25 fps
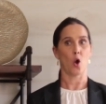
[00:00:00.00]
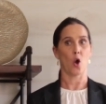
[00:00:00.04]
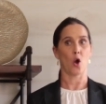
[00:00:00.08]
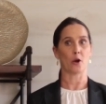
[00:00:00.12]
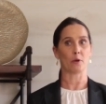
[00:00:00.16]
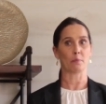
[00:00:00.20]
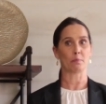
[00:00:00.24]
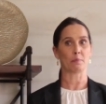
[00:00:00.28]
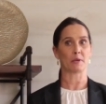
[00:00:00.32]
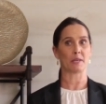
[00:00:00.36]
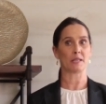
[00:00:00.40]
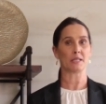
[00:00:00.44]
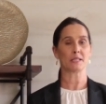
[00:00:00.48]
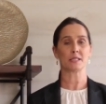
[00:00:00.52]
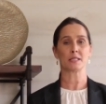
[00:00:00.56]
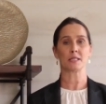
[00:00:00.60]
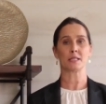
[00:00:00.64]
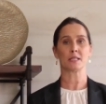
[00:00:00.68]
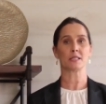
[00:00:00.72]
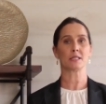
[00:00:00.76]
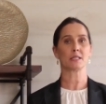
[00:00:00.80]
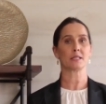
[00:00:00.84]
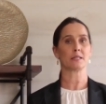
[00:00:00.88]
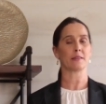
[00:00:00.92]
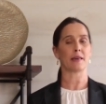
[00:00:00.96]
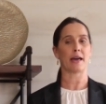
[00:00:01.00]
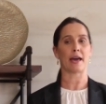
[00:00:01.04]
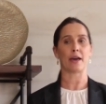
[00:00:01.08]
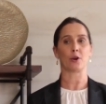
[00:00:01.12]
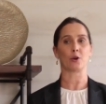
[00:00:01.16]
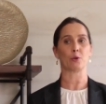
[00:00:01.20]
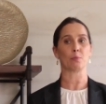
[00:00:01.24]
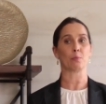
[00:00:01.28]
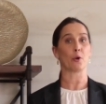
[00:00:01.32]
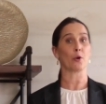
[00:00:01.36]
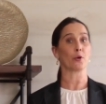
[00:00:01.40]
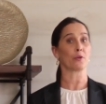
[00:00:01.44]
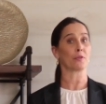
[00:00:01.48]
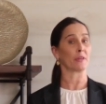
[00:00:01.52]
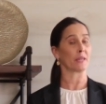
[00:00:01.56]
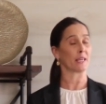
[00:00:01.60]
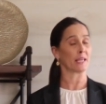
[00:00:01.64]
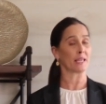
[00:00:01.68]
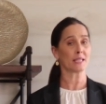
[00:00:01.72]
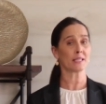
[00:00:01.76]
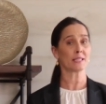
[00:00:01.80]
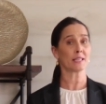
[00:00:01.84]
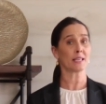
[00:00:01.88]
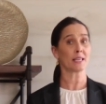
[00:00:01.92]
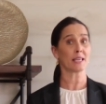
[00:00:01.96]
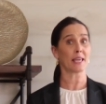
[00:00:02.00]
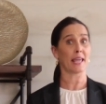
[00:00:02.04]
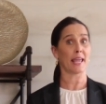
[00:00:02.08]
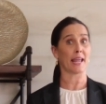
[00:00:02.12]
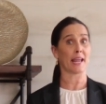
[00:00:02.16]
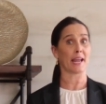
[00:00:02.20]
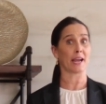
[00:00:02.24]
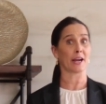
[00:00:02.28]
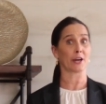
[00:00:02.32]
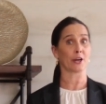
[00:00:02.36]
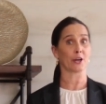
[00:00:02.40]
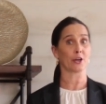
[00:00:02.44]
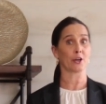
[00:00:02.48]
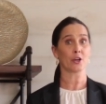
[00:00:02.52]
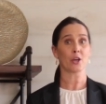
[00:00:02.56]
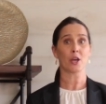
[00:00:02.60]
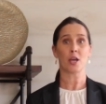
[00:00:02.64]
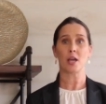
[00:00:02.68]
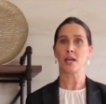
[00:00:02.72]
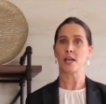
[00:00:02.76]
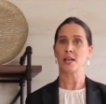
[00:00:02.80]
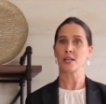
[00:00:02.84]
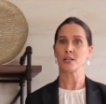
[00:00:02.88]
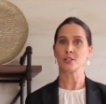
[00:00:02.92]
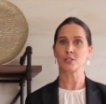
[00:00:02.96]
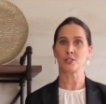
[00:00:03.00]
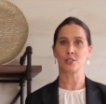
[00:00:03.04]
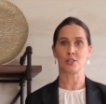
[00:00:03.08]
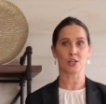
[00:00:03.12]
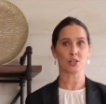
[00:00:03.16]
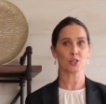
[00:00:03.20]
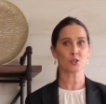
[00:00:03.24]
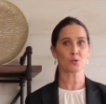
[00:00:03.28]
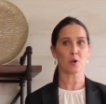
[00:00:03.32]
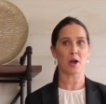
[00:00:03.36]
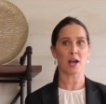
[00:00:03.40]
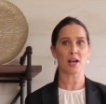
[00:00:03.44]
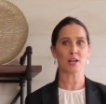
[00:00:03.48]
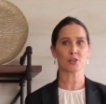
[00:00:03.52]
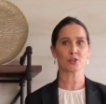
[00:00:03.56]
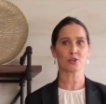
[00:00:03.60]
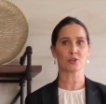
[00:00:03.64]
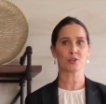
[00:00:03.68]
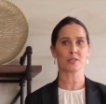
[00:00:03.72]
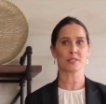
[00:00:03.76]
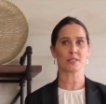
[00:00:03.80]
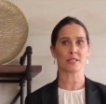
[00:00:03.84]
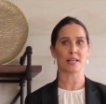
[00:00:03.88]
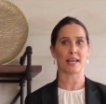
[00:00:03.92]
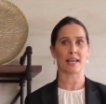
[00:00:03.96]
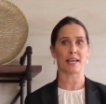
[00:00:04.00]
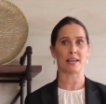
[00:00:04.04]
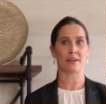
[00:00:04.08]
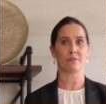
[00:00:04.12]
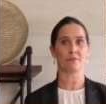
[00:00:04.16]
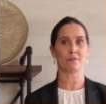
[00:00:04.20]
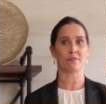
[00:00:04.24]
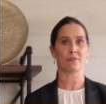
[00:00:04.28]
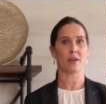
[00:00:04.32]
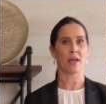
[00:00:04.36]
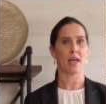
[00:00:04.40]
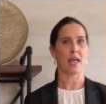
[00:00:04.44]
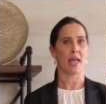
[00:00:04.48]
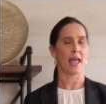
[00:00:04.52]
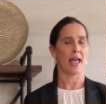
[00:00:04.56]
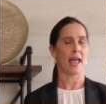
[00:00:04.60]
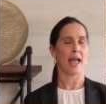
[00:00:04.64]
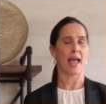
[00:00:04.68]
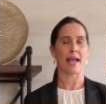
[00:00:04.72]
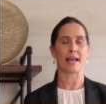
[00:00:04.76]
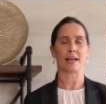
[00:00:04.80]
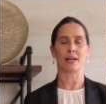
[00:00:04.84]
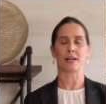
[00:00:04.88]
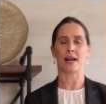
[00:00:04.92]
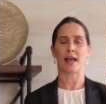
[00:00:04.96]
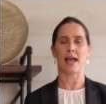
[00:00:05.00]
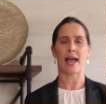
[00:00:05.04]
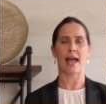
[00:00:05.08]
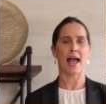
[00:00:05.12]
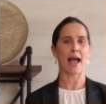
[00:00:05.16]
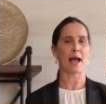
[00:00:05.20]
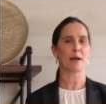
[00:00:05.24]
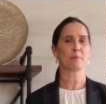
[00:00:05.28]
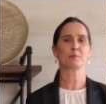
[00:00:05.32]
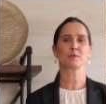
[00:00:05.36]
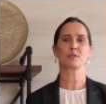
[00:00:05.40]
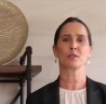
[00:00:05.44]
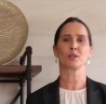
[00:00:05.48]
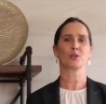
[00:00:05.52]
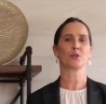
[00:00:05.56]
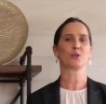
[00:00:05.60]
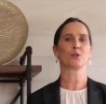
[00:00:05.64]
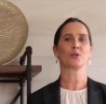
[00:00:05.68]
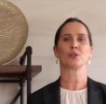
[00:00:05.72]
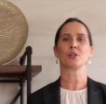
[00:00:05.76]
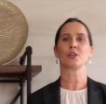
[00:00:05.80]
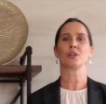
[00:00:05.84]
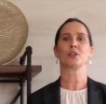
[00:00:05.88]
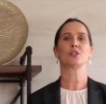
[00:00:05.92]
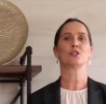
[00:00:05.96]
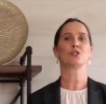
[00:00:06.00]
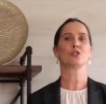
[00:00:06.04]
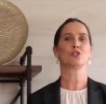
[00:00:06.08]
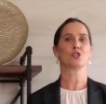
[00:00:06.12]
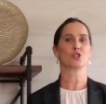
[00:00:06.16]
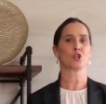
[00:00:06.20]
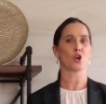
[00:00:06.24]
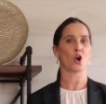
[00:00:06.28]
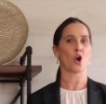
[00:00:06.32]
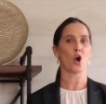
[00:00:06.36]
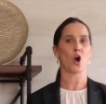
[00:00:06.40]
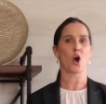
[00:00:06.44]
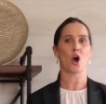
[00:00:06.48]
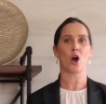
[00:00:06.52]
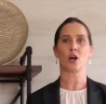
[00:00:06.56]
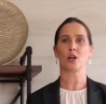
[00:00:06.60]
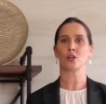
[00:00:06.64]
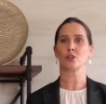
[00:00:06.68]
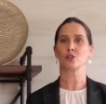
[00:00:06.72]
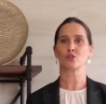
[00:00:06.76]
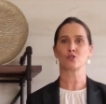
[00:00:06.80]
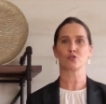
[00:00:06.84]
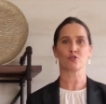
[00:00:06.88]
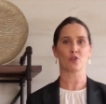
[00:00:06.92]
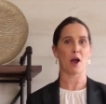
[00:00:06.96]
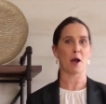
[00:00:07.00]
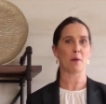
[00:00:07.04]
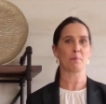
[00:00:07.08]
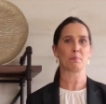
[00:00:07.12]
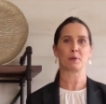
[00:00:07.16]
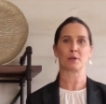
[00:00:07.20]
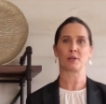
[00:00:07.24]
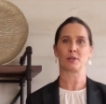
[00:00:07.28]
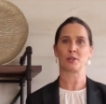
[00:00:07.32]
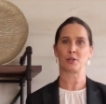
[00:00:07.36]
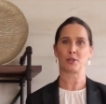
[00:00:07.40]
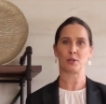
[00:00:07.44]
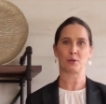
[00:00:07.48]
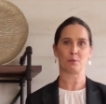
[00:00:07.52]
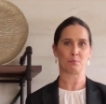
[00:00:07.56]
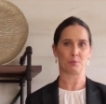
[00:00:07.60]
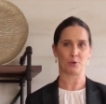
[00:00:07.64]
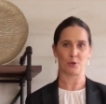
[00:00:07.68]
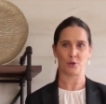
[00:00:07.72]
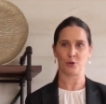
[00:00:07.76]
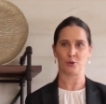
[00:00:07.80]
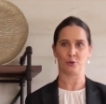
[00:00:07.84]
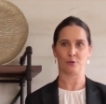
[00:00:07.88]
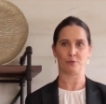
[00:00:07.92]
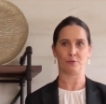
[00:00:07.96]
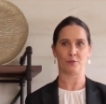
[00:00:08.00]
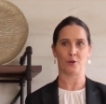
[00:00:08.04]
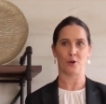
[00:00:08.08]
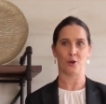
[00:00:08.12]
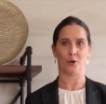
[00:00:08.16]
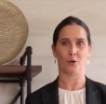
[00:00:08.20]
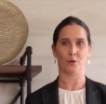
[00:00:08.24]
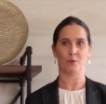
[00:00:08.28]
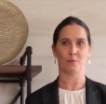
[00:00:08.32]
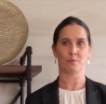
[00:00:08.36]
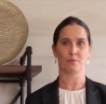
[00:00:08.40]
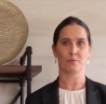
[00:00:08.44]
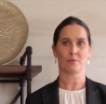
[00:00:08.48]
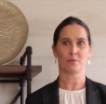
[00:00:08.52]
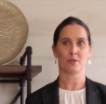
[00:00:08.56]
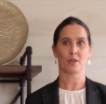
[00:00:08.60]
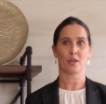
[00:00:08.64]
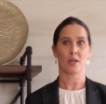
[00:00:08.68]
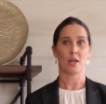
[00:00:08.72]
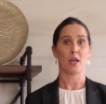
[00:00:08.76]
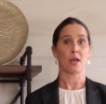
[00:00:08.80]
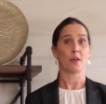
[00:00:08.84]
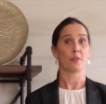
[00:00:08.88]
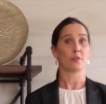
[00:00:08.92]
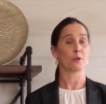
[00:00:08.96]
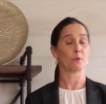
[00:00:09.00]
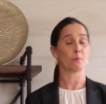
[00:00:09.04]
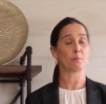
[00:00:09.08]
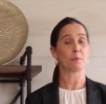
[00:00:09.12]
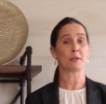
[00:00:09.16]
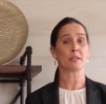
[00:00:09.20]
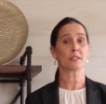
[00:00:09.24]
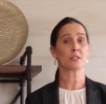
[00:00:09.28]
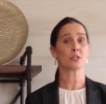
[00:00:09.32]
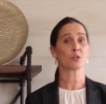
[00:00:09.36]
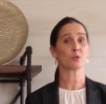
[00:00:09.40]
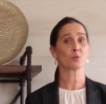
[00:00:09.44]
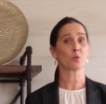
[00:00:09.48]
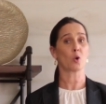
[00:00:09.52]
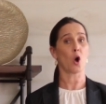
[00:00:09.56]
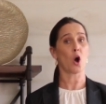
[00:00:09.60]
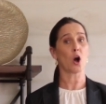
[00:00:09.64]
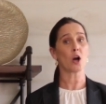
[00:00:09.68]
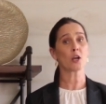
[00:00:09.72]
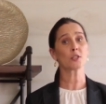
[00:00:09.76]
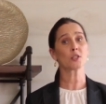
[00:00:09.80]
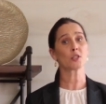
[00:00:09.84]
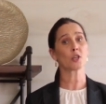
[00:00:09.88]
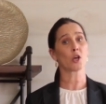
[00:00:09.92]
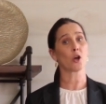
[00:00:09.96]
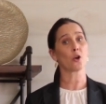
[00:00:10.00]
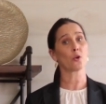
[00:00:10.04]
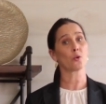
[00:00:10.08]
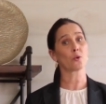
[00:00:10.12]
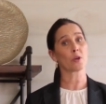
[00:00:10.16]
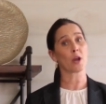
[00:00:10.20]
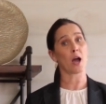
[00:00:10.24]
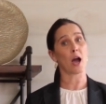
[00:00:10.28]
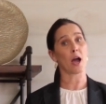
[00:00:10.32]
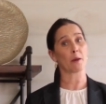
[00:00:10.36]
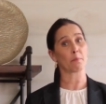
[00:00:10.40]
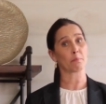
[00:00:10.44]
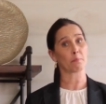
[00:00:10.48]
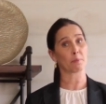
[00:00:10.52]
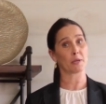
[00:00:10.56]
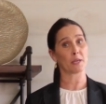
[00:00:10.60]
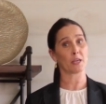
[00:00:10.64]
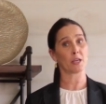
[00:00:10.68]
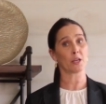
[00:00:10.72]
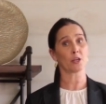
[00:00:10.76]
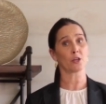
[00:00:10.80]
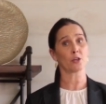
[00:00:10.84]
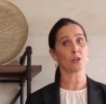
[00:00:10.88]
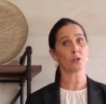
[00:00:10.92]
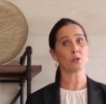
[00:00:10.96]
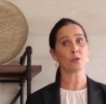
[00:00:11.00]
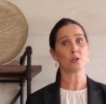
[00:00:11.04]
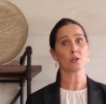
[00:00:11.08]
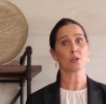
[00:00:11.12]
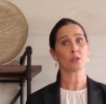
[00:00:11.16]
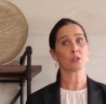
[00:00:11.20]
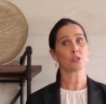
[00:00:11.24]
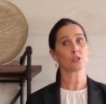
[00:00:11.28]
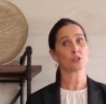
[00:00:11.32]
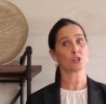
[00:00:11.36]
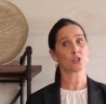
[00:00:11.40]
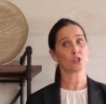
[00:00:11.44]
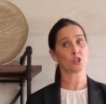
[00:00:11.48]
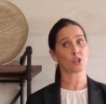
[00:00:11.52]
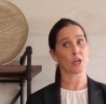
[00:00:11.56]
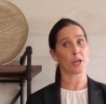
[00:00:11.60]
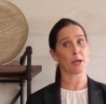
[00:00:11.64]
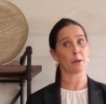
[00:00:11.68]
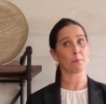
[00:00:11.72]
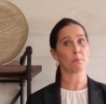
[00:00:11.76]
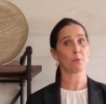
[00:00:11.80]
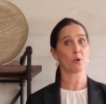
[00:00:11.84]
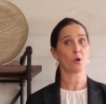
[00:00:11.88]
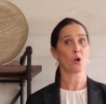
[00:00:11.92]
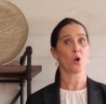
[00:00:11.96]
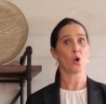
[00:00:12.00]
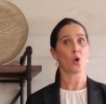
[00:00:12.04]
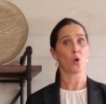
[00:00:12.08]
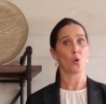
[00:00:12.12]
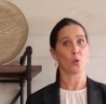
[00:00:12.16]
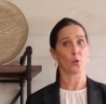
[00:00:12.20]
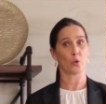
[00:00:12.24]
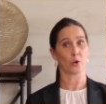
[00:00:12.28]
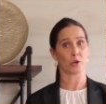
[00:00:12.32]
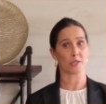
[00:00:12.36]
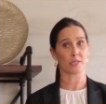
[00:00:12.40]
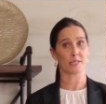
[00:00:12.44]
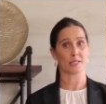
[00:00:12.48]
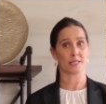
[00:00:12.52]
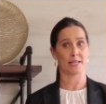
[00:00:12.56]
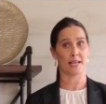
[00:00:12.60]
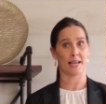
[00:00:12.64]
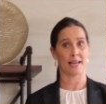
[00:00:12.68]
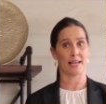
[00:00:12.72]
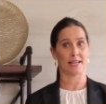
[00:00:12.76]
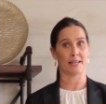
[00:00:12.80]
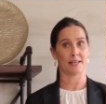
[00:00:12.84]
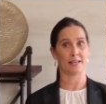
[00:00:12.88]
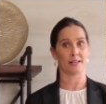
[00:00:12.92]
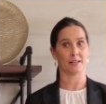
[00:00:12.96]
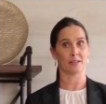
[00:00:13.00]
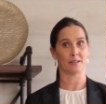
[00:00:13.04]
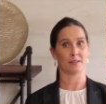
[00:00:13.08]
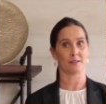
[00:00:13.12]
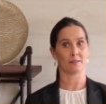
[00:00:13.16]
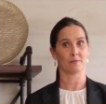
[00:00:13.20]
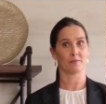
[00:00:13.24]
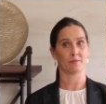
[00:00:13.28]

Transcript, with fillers: on pieces that are both easy care, dishwasher safe, and absolutely jaw-droppingly beautiful. The pieces will also not peel, chip, or stain.